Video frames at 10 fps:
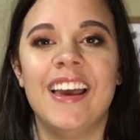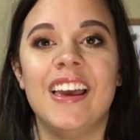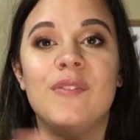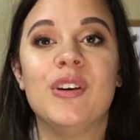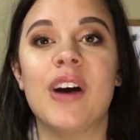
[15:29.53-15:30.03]

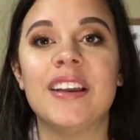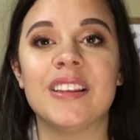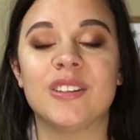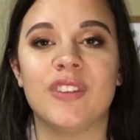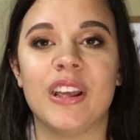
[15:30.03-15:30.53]
if you like
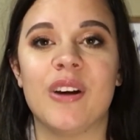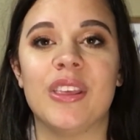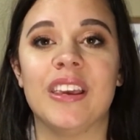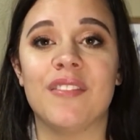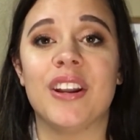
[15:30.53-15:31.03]
this video,
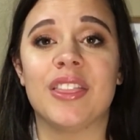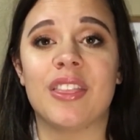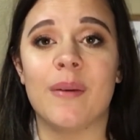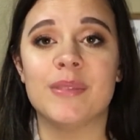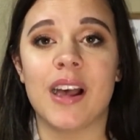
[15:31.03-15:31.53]
then give it a
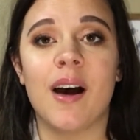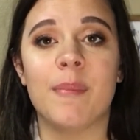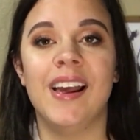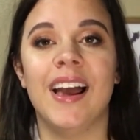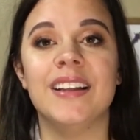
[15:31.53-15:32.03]
thumbs
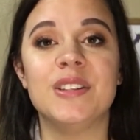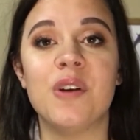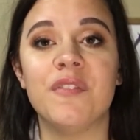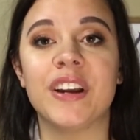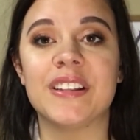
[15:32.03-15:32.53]
up. And
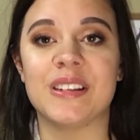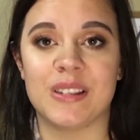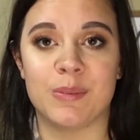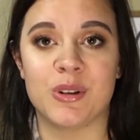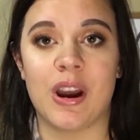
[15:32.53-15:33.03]
don't forget to
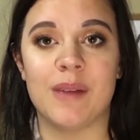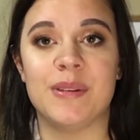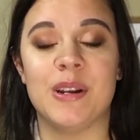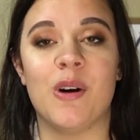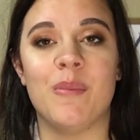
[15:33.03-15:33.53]
subscribe
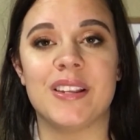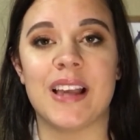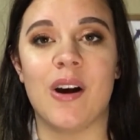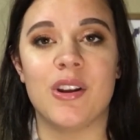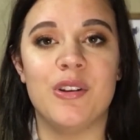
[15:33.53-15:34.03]
so you don't miss
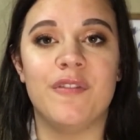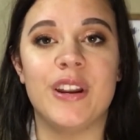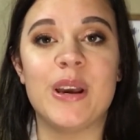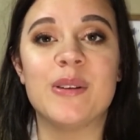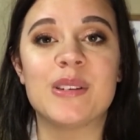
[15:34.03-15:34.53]
out on new
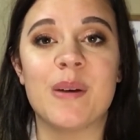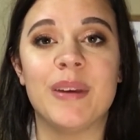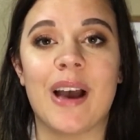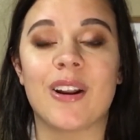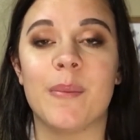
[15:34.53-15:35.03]
videos
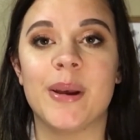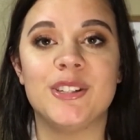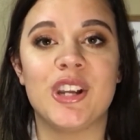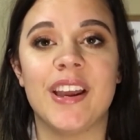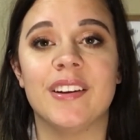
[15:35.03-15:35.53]
coming out on my
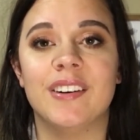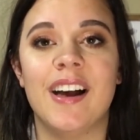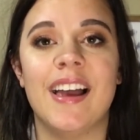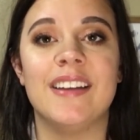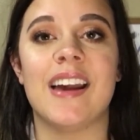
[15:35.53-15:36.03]
channel.
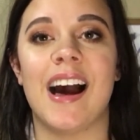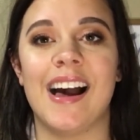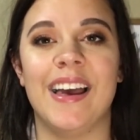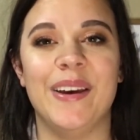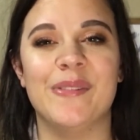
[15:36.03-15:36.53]
And
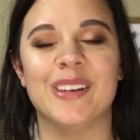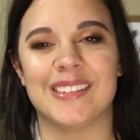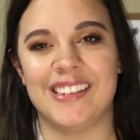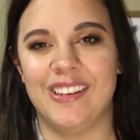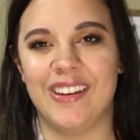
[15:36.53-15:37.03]
I will
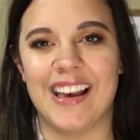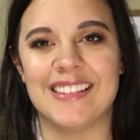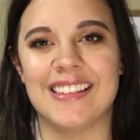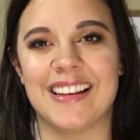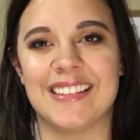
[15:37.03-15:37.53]
see you
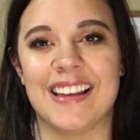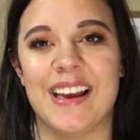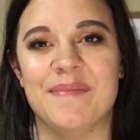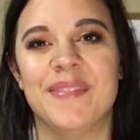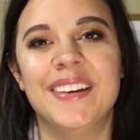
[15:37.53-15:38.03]
guys next
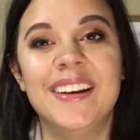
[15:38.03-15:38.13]
time.